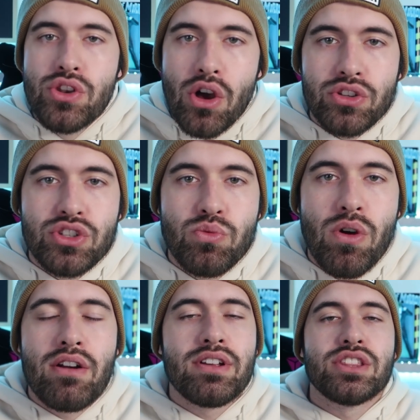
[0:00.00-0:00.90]
not to
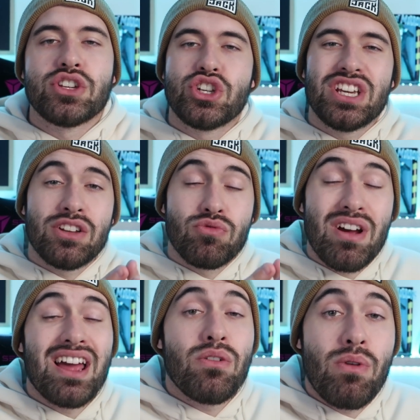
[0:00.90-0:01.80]
worry that she had
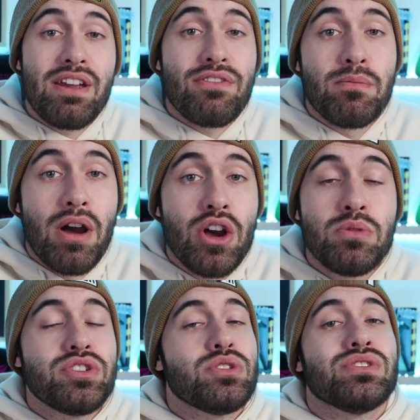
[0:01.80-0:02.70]
ran away from
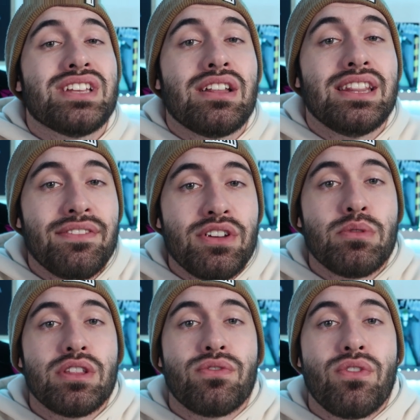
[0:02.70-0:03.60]
home. She was now living
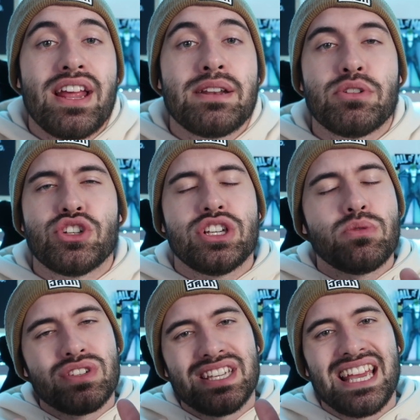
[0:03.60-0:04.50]
with a friend but she
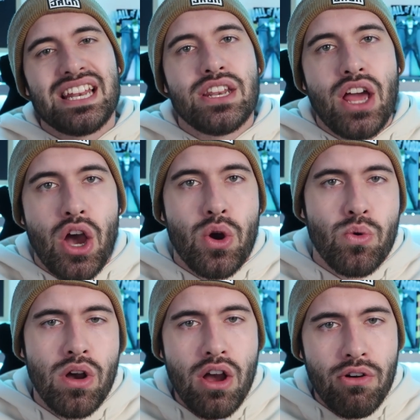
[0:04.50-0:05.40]
was in
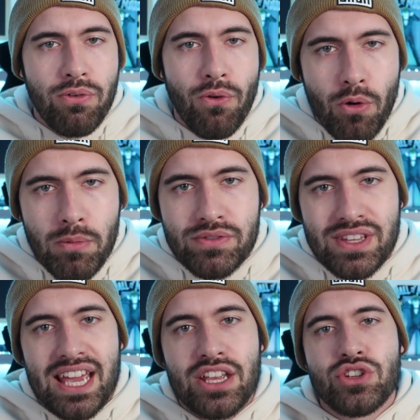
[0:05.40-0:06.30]
no form of
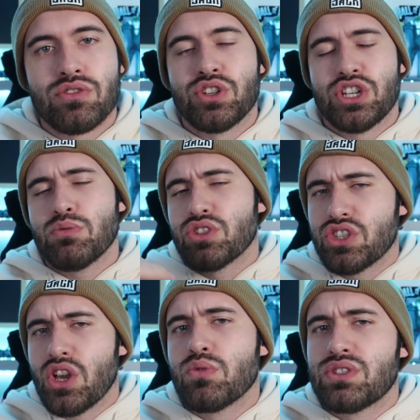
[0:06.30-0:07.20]
danger and she was
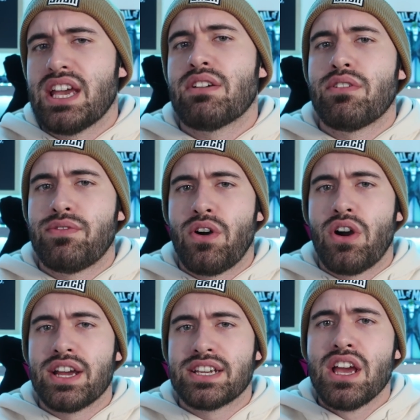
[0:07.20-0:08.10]
so
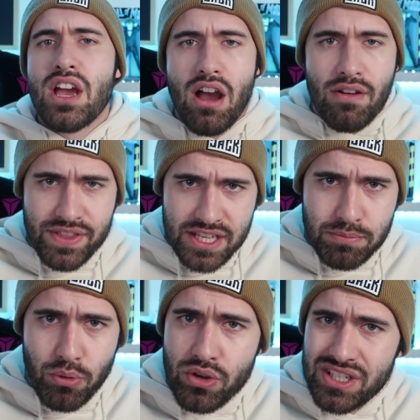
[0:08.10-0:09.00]
terrified of these
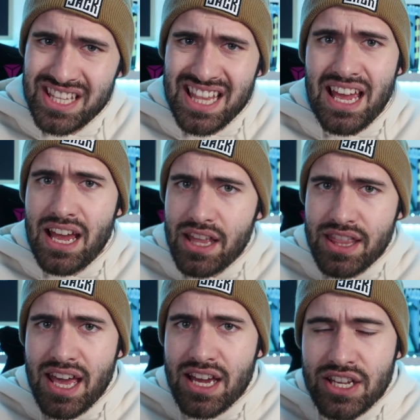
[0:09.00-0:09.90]
boys and their,
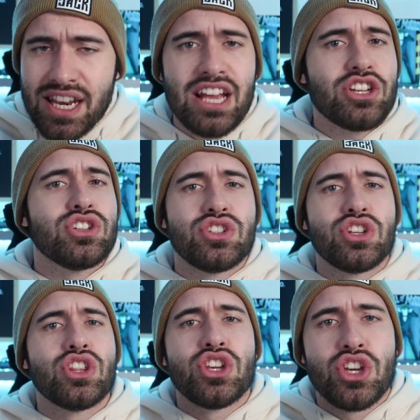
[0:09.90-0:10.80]
their connection
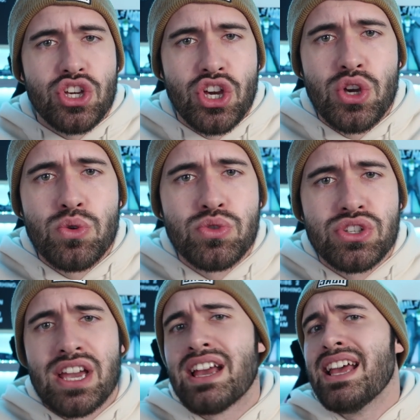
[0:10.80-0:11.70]
to the
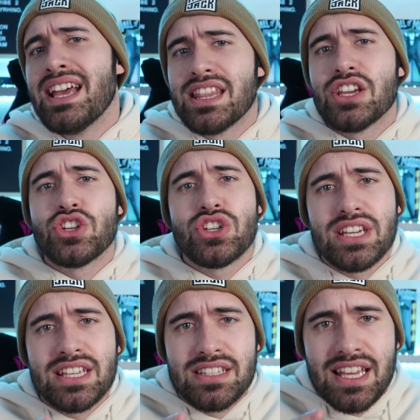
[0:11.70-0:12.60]
Yakuza that
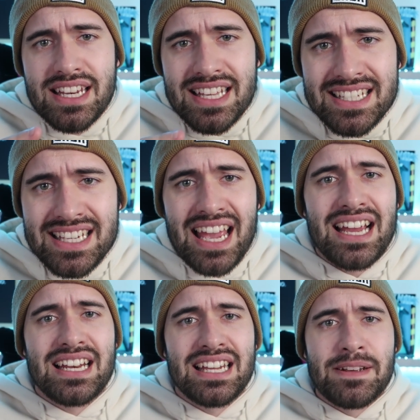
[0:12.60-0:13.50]
she did
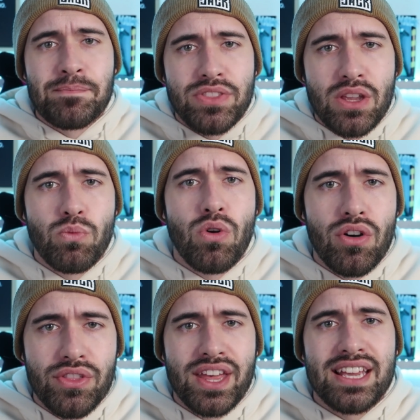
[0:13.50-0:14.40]
exactly
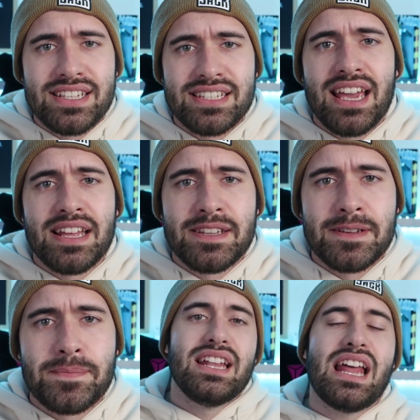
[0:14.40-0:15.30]
what they said.
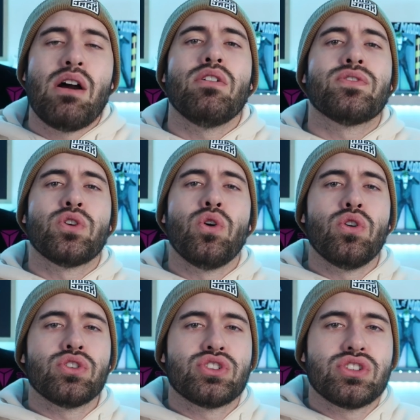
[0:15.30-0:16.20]
Now, of
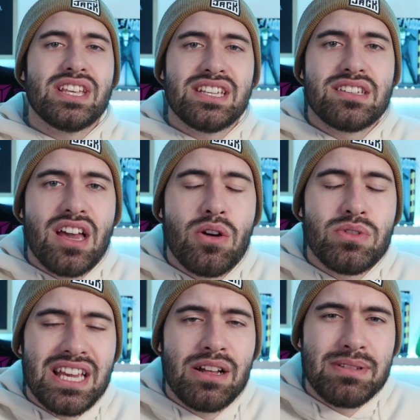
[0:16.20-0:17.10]
course, this girl
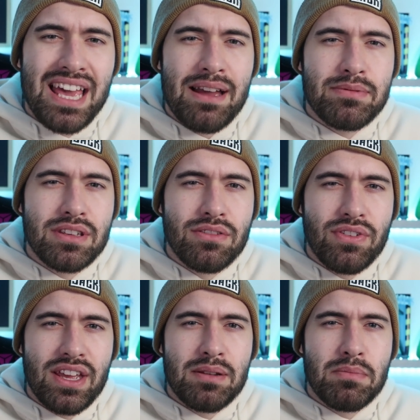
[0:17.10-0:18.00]
was held
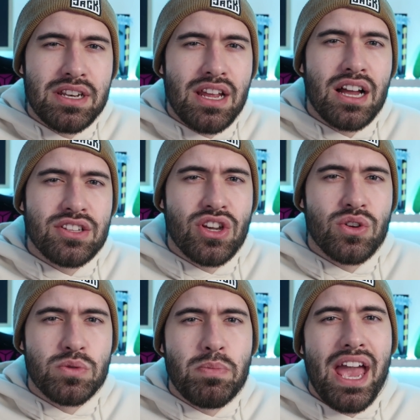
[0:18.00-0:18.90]
captive in
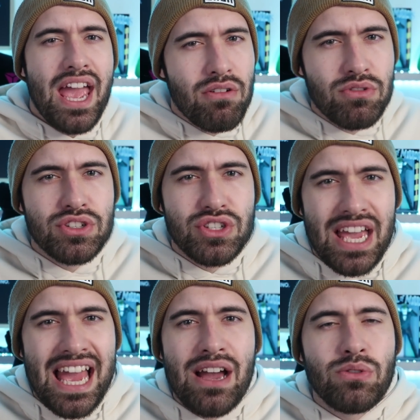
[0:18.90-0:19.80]
Minato's parents'
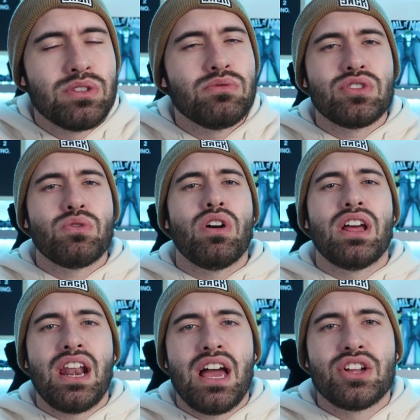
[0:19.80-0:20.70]
house. It was a quite
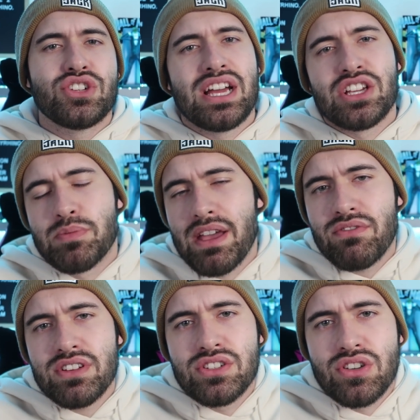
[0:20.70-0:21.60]
a large house, but
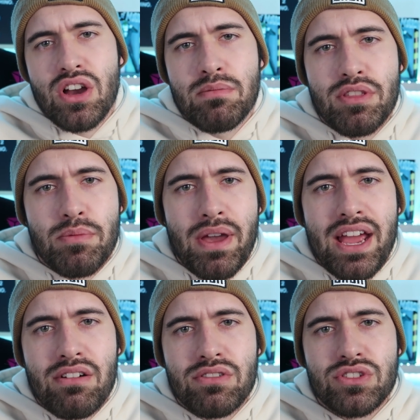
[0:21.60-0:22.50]
every time that the
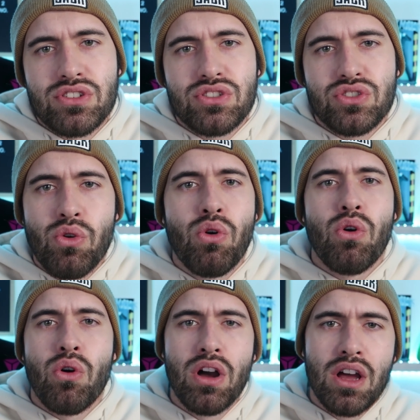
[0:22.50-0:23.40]
parents
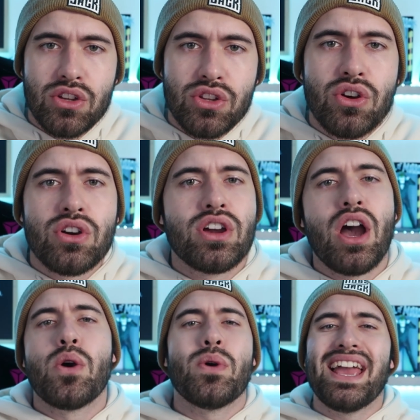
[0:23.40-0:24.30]
saw
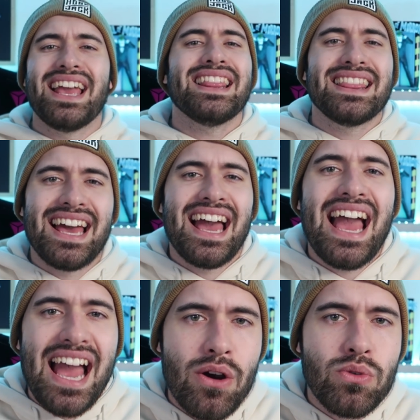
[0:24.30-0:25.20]
Yunko in the
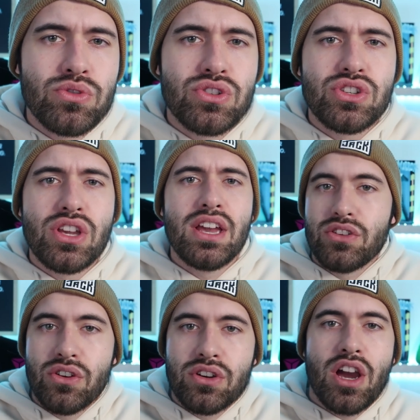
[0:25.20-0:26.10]
house,
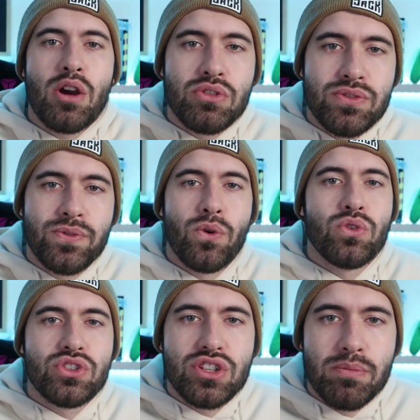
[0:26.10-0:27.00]
Yunko was
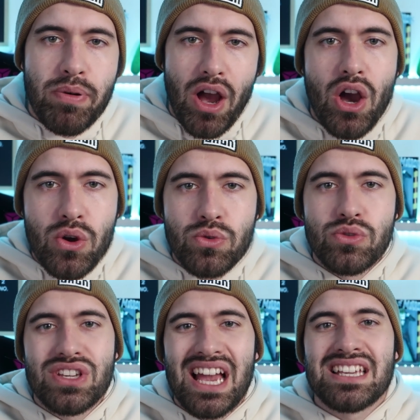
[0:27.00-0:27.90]
forced to
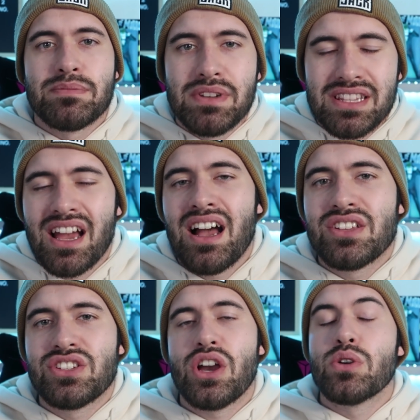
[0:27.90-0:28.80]
pose as
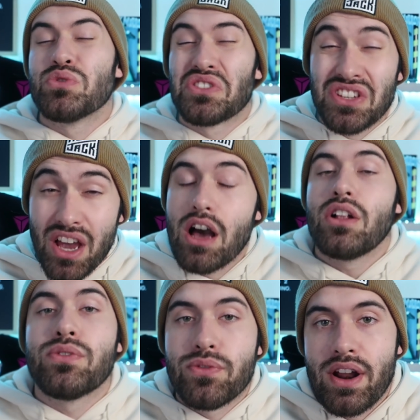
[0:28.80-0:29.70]
Minato's
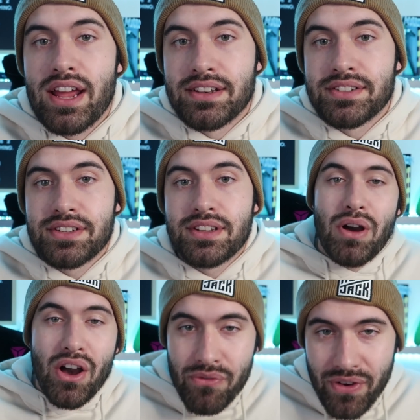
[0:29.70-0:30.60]
girlfriend.
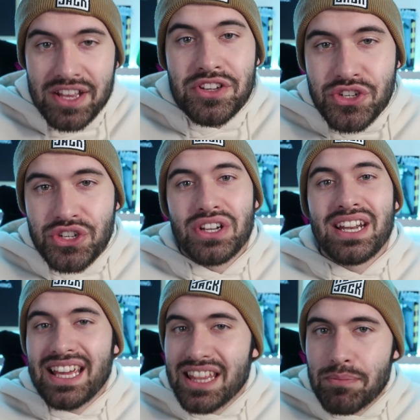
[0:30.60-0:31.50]
But
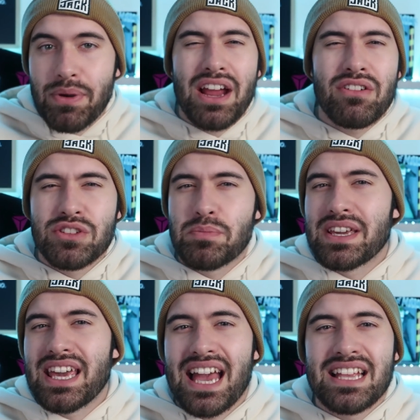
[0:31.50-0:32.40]
eventually the parents
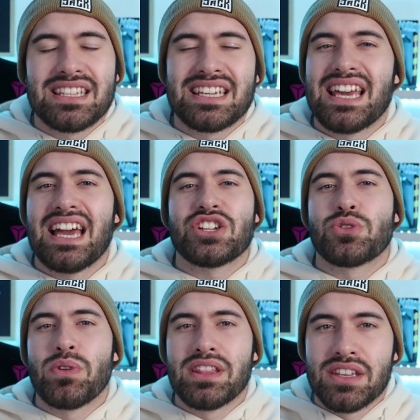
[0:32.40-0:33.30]
began to
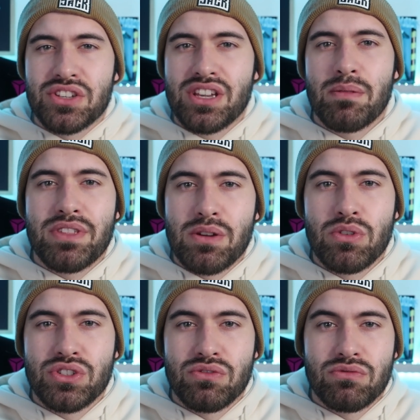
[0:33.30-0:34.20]
catch wind that something
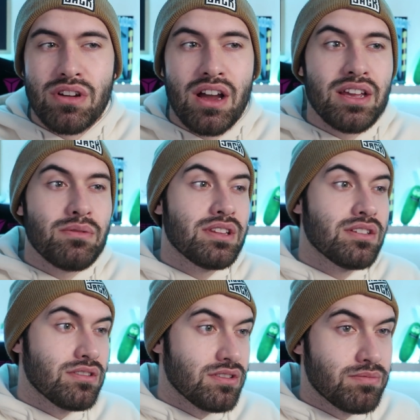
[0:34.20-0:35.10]
wasn't right when there
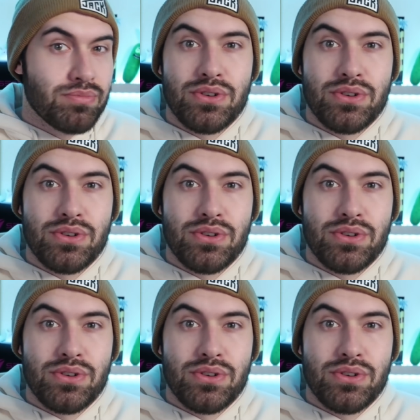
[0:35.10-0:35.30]
was lots of